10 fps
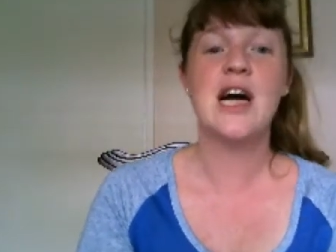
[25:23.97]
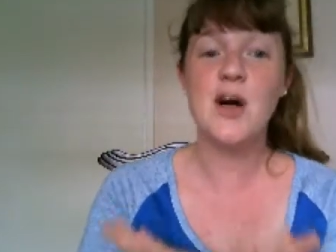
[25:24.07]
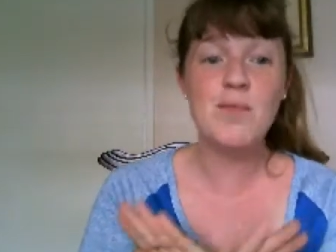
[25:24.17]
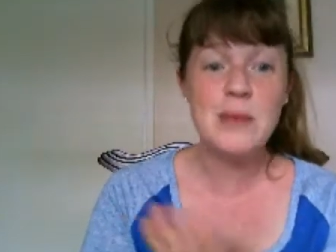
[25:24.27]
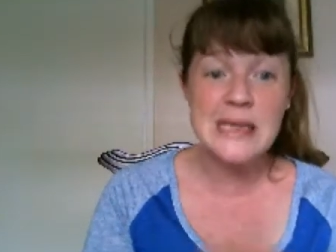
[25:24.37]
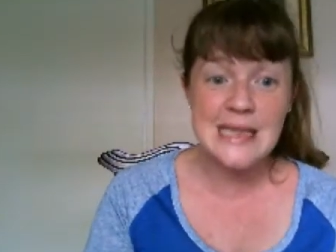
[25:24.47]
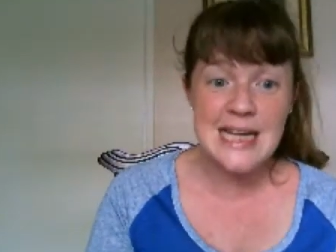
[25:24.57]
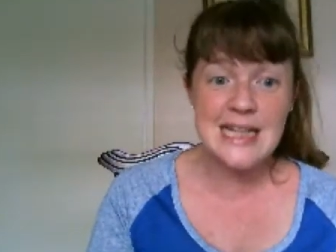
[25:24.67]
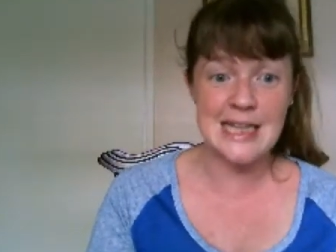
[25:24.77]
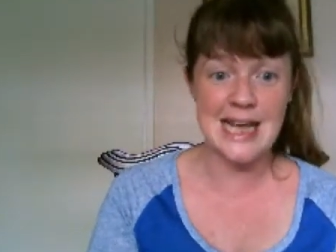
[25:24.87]

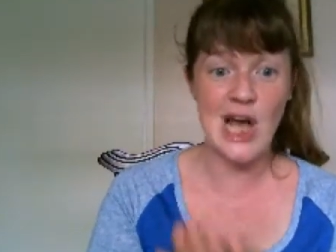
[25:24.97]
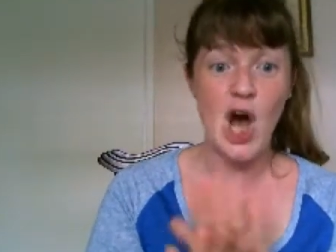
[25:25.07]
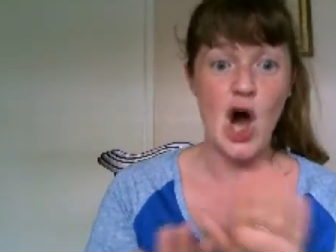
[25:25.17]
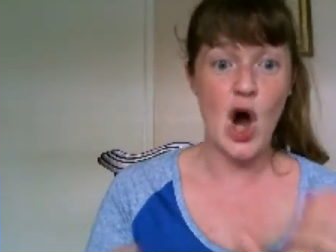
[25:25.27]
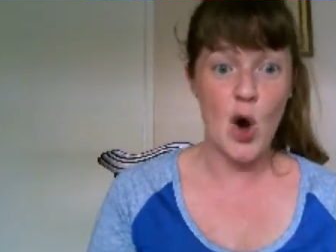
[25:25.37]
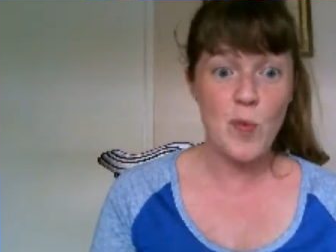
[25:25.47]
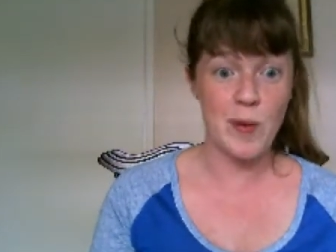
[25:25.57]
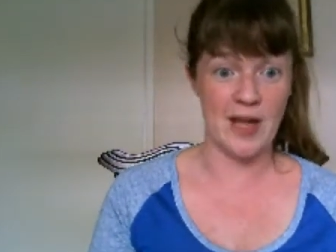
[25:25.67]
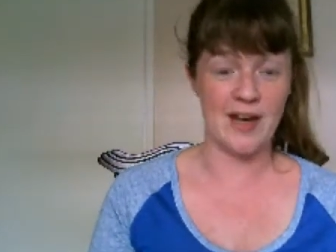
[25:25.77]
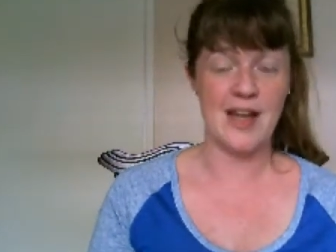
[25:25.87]
completely
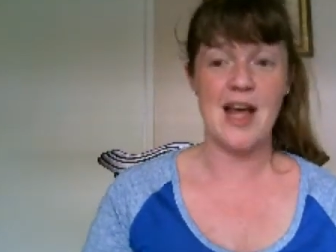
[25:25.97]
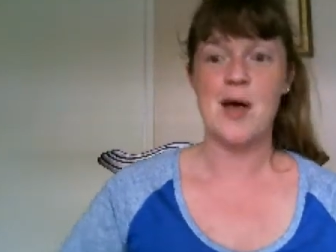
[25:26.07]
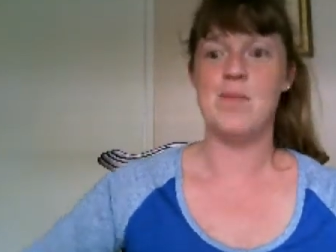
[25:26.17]
open,